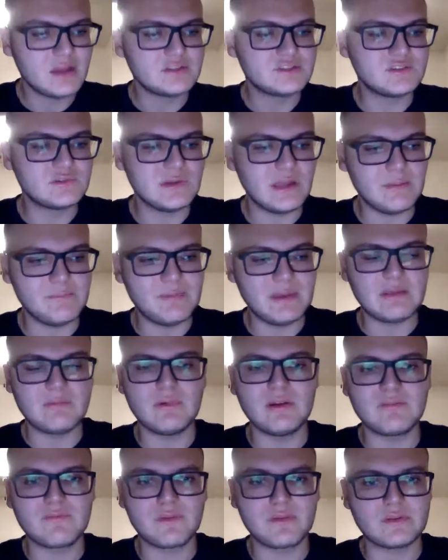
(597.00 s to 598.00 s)
to a big
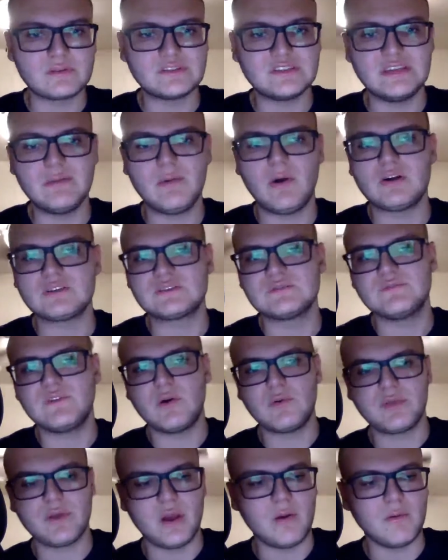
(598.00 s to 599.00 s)
win for their team. Austin
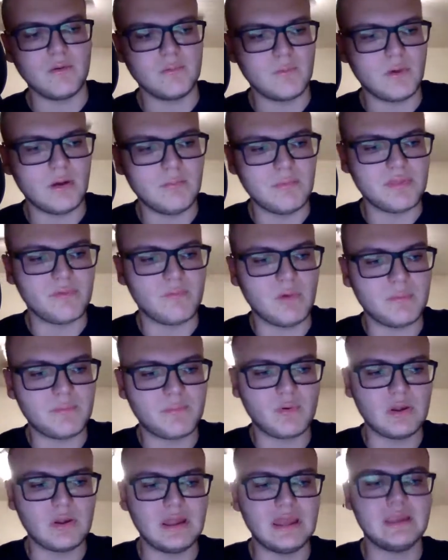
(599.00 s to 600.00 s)
Voth 0-1 with a
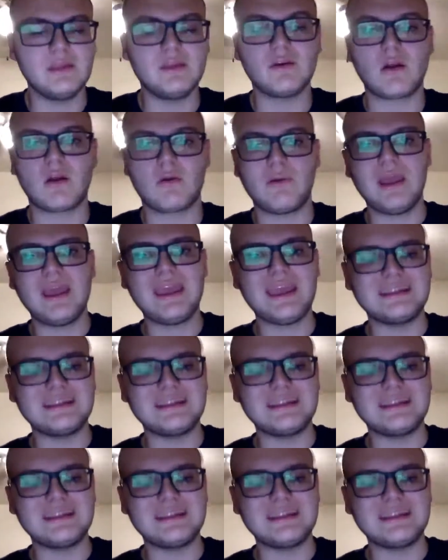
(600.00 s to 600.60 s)
1.8 ERA,